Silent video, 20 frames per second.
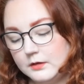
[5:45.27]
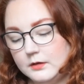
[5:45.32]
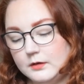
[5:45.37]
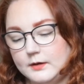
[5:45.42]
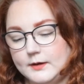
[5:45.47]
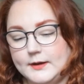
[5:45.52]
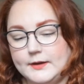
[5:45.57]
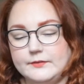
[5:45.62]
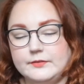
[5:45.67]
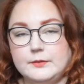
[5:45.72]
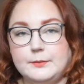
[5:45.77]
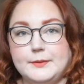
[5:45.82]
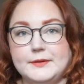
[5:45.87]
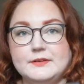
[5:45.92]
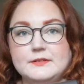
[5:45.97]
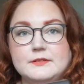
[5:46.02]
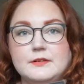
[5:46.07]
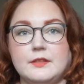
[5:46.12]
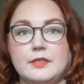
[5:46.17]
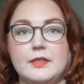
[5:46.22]
I have the
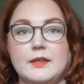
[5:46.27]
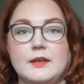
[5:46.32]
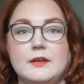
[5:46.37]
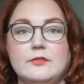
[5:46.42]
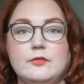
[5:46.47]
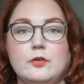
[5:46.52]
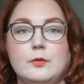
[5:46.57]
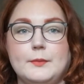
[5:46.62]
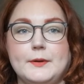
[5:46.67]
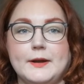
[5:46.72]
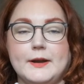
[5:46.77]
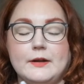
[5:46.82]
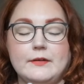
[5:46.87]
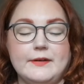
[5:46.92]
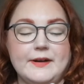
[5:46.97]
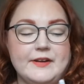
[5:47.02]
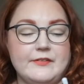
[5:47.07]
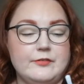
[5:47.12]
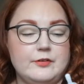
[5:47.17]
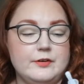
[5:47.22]
best thing for my
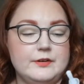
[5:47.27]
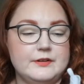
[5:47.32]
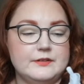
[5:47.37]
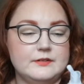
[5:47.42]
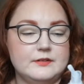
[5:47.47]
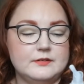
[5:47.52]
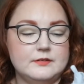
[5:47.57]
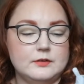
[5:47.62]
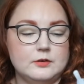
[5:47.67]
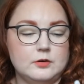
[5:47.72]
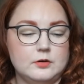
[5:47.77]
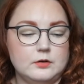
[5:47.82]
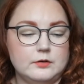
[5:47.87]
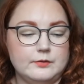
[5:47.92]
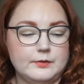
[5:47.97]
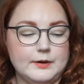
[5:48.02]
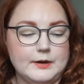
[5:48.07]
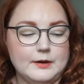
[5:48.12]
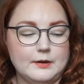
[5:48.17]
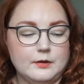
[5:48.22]
hair ever. This is the Color
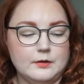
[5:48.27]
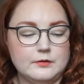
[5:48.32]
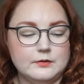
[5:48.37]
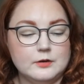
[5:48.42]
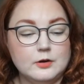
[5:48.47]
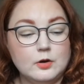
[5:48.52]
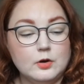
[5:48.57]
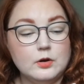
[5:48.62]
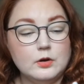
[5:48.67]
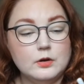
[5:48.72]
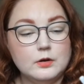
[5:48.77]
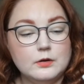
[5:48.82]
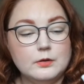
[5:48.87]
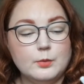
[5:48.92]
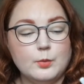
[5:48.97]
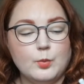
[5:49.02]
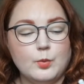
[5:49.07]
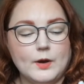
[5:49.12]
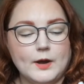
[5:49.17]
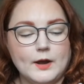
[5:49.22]

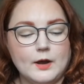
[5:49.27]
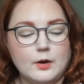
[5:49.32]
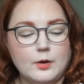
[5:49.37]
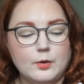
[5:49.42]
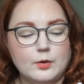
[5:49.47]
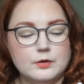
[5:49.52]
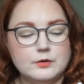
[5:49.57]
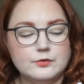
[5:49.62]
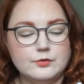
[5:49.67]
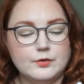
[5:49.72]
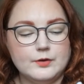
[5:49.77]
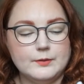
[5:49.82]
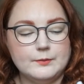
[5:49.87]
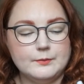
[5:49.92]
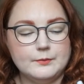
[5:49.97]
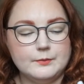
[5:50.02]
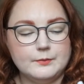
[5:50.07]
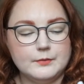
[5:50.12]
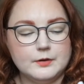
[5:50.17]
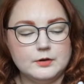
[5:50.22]
Wow
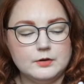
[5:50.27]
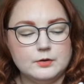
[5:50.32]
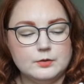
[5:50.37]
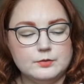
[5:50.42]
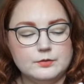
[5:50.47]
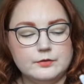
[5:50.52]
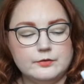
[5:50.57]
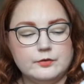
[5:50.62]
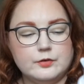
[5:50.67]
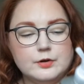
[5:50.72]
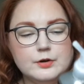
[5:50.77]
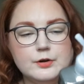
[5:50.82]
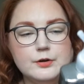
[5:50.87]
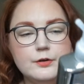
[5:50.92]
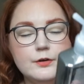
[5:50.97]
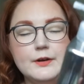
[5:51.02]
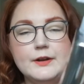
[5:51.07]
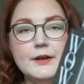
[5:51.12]
Dream Coat for curly